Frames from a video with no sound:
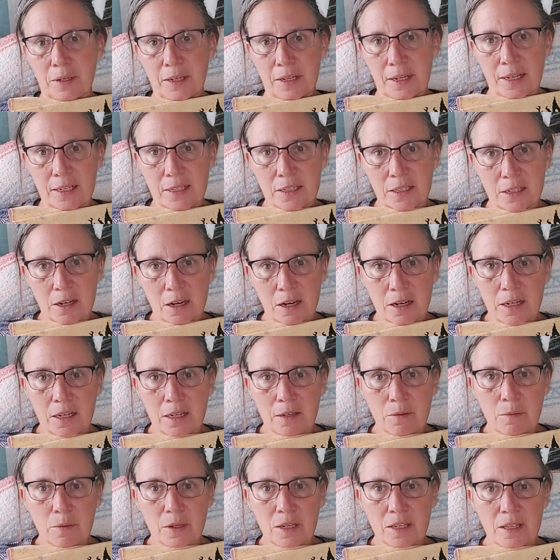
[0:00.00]
And I
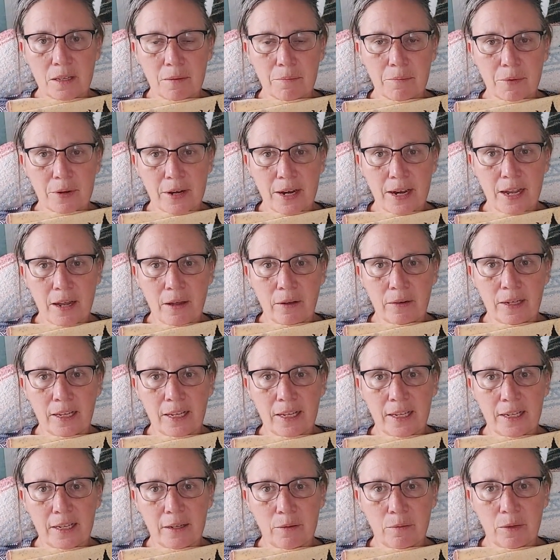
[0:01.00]
started with a brown
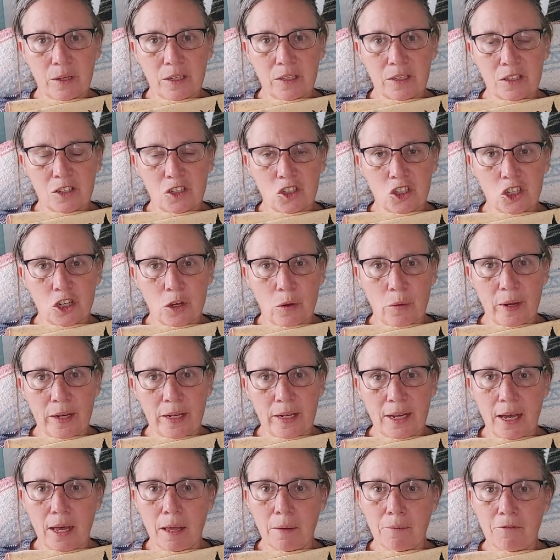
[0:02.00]
and it wasn't
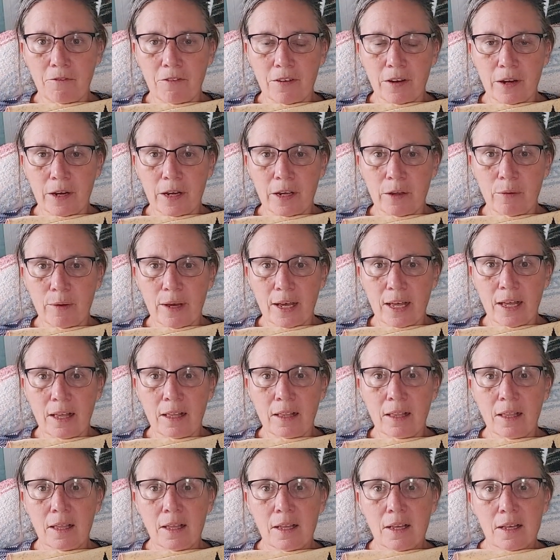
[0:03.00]
showing up very well.